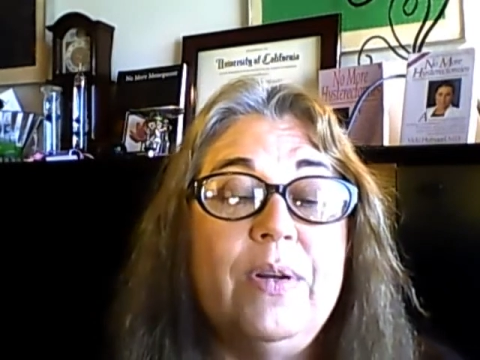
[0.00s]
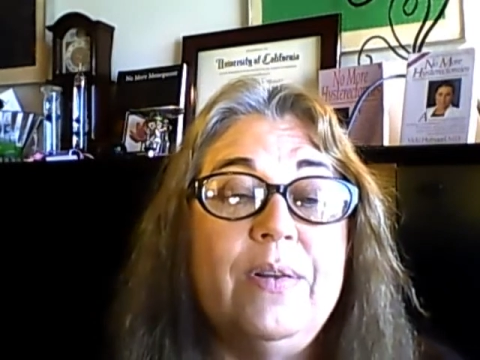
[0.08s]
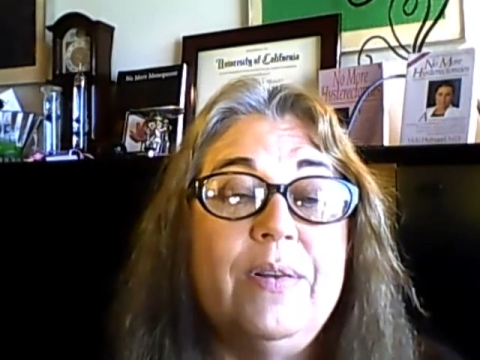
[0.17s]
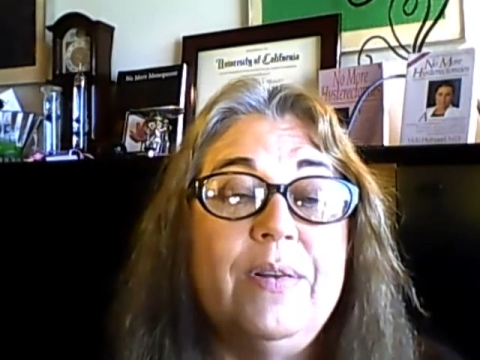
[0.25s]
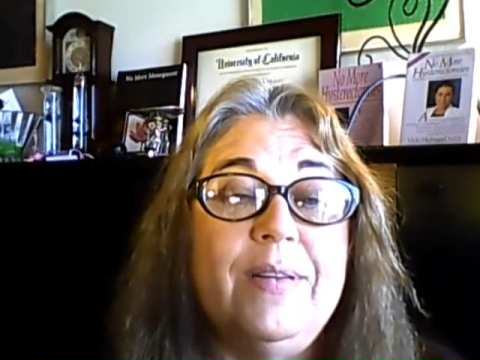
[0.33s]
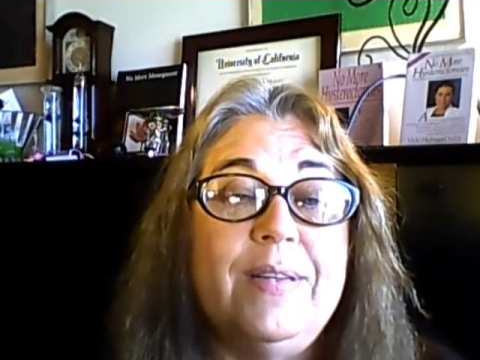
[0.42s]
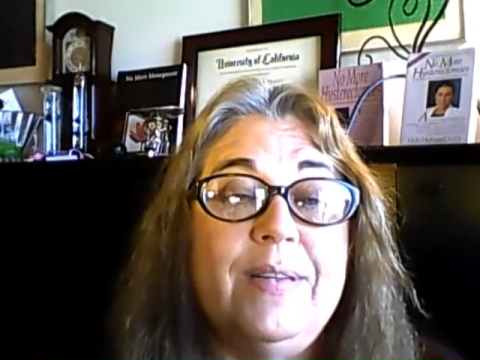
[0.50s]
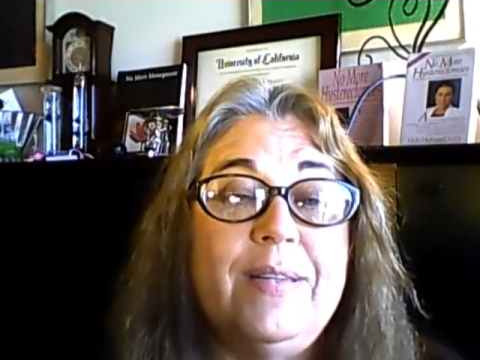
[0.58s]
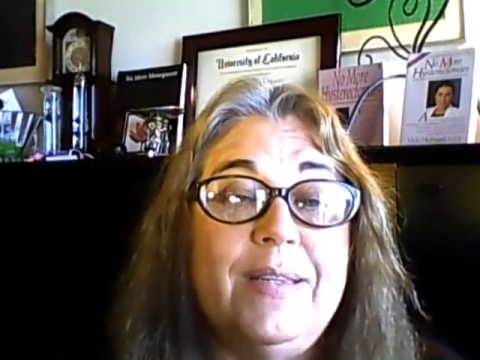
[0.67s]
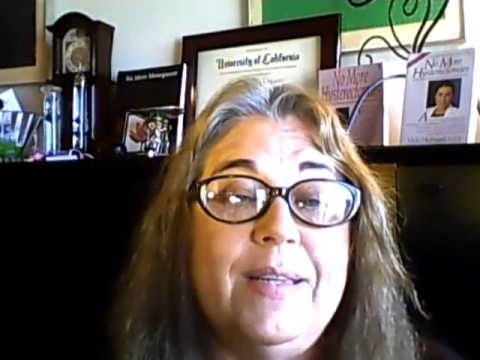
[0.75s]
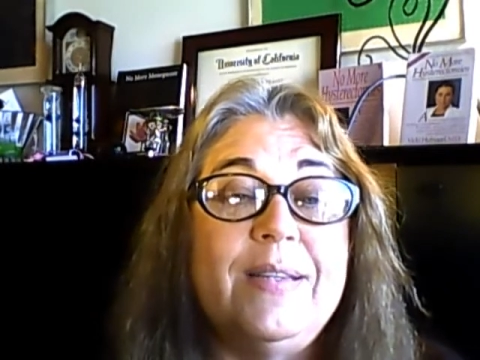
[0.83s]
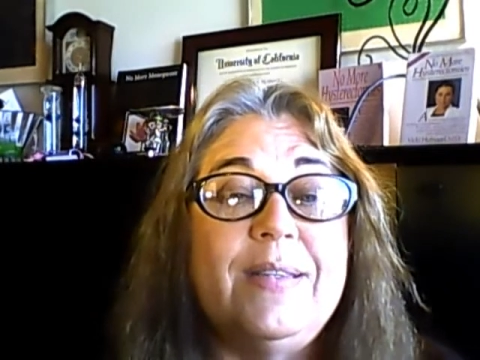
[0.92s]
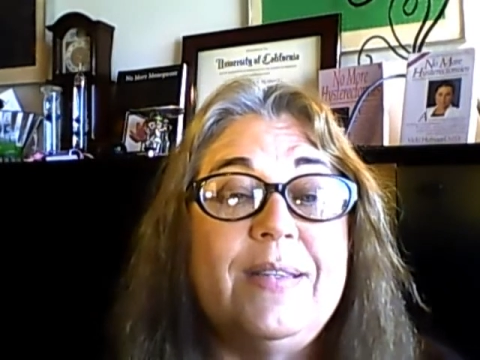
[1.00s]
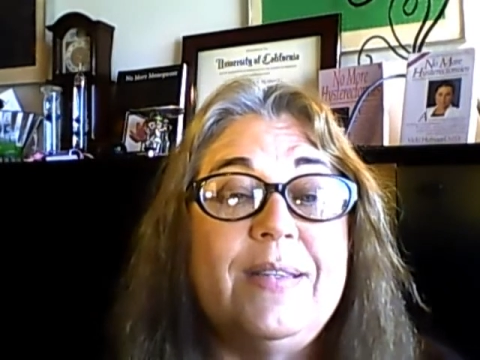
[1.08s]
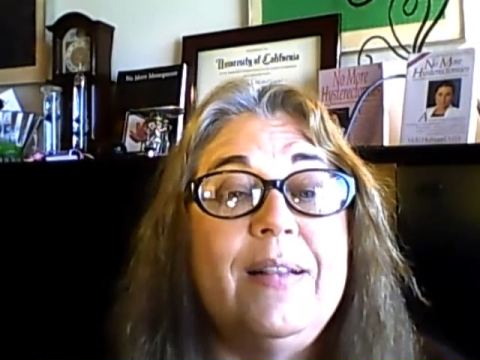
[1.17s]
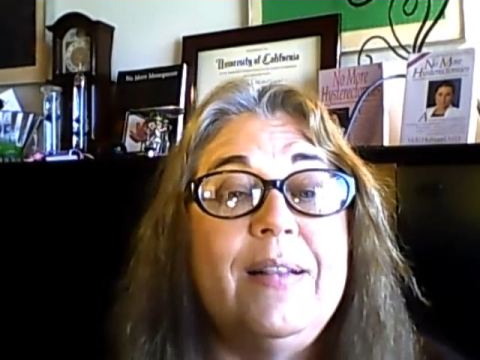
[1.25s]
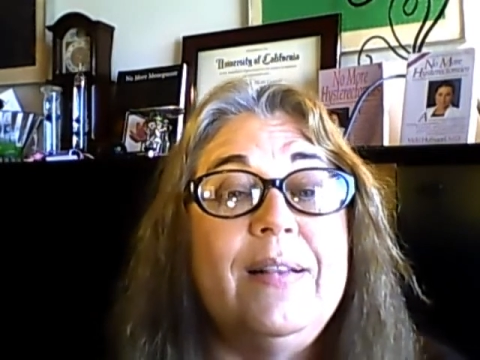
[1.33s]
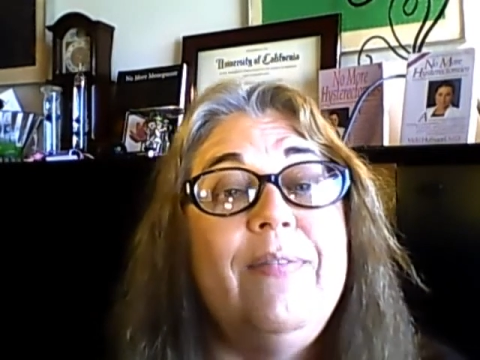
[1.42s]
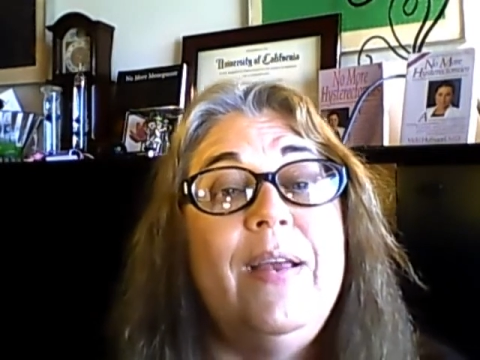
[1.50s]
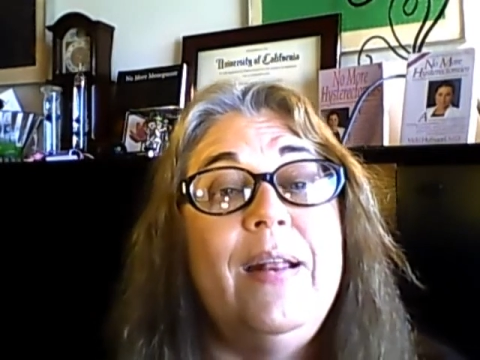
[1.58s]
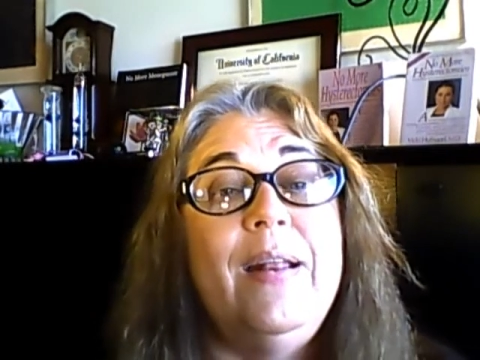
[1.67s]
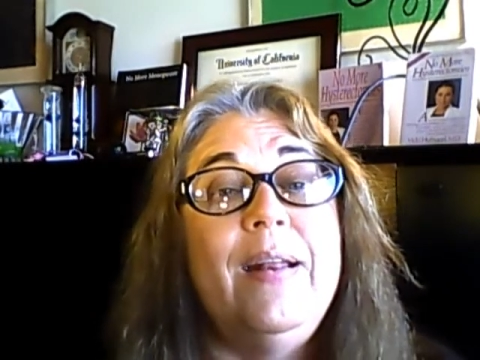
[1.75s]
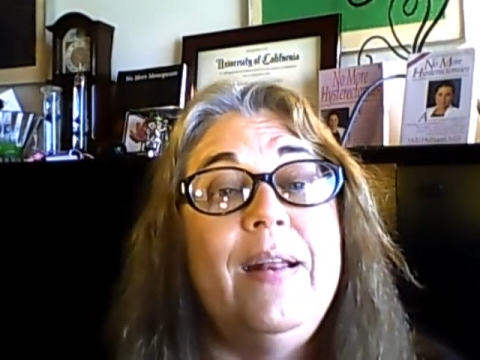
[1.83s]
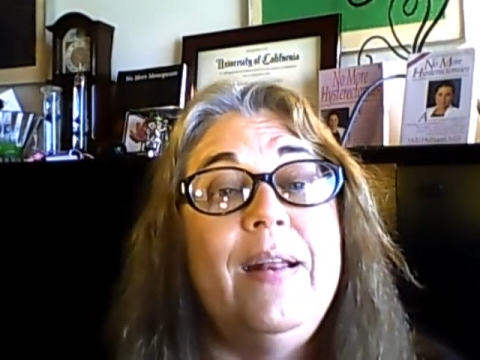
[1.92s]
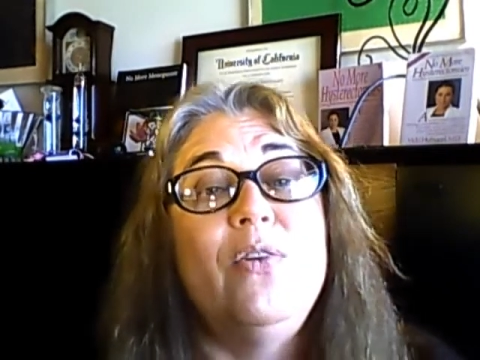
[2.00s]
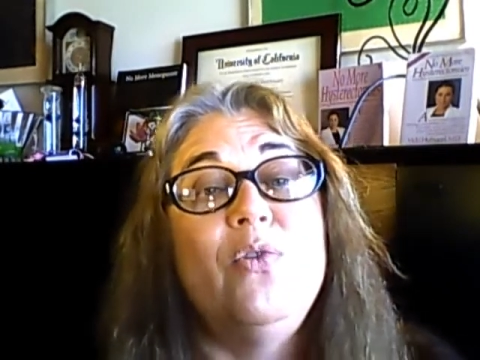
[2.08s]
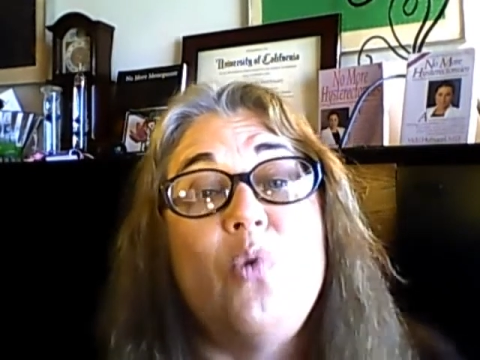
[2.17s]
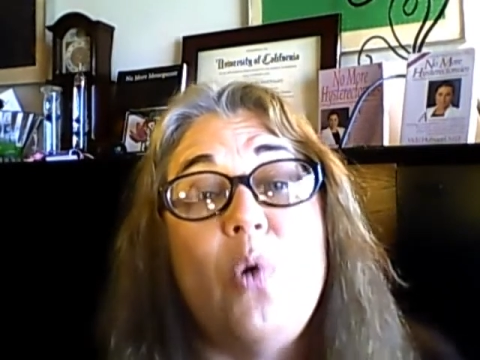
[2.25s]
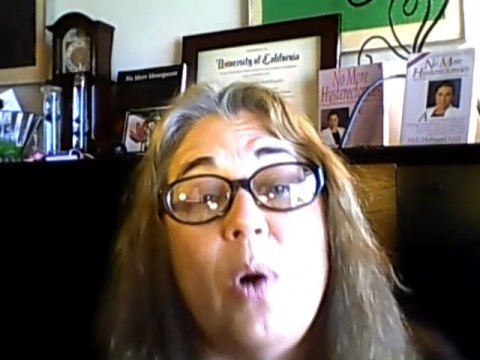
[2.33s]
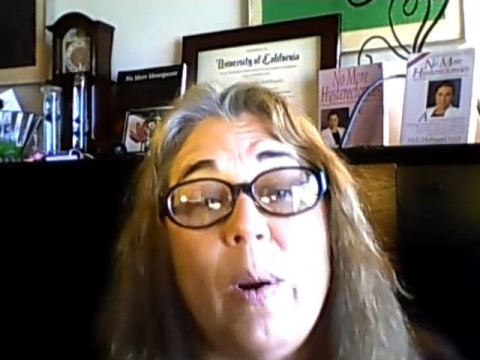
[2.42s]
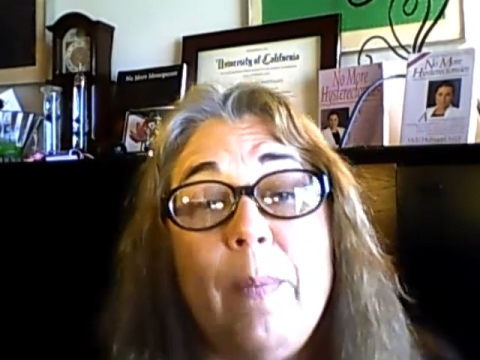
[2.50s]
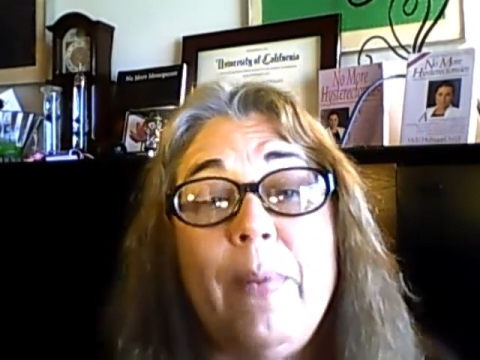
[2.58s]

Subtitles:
cysts and leaving a normal amount